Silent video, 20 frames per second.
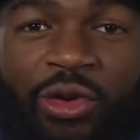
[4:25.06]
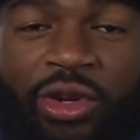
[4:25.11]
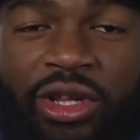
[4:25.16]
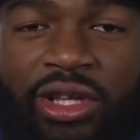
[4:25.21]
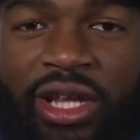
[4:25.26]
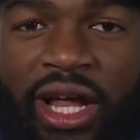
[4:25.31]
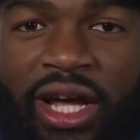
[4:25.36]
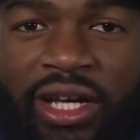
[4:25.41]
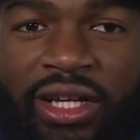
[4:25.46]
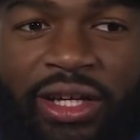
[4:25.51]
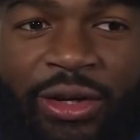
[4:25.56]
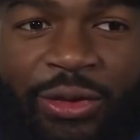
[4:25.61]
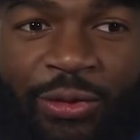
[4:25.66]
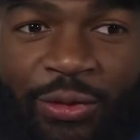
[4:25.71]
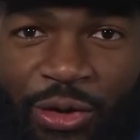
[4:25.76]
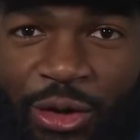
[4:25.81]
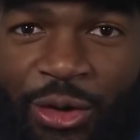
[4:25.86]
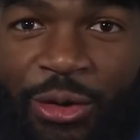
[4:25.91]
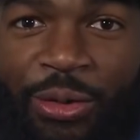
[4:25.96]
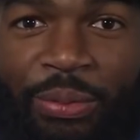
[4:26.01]
really like
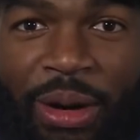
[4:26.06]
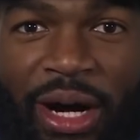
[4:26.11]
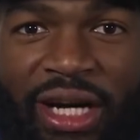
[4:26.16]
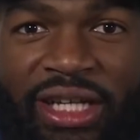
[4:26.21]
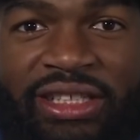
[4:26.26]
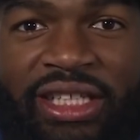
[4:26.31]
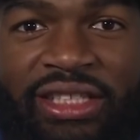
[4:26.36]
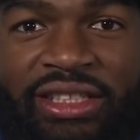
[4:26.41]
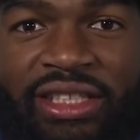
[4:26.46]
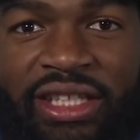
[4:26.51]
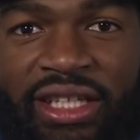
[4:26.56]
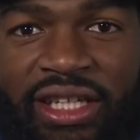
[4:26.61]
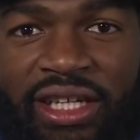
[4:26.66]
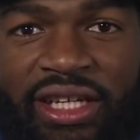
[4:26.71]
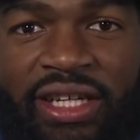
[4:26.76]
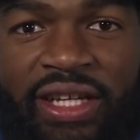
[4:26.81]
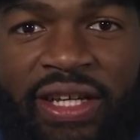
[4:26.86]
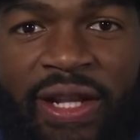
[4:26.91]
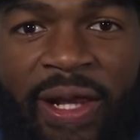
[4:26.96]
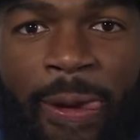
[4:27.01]
rode bikes as a
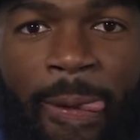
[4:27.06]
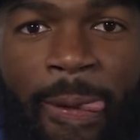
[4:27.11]
kid.